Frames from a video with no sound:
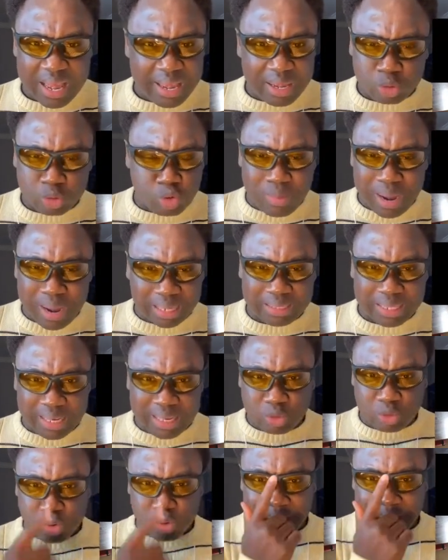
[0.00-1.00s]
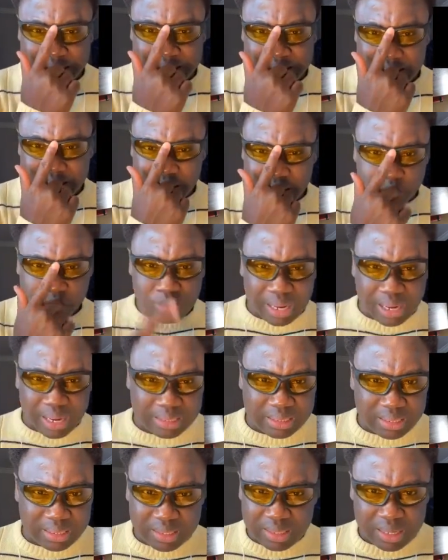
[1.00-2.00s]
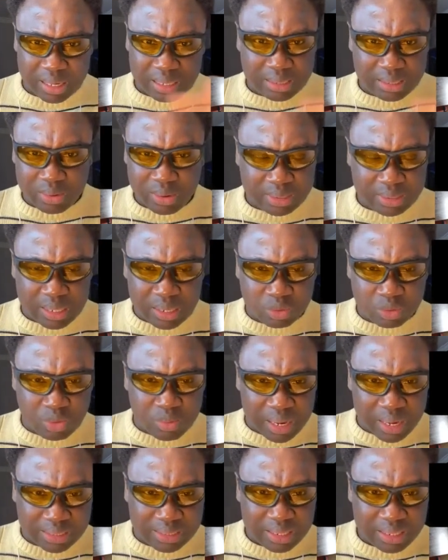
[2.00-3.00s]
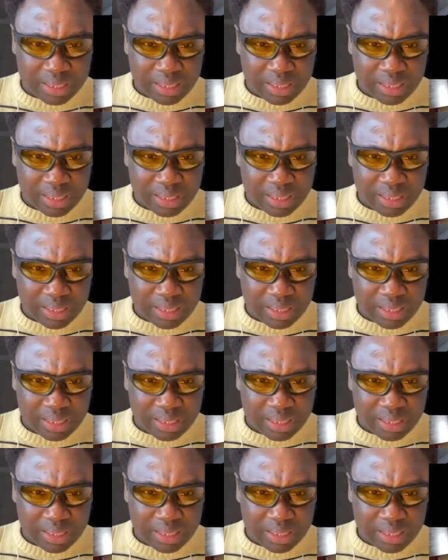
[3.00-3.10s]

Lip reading: Too much. Too much. Seriously, too much.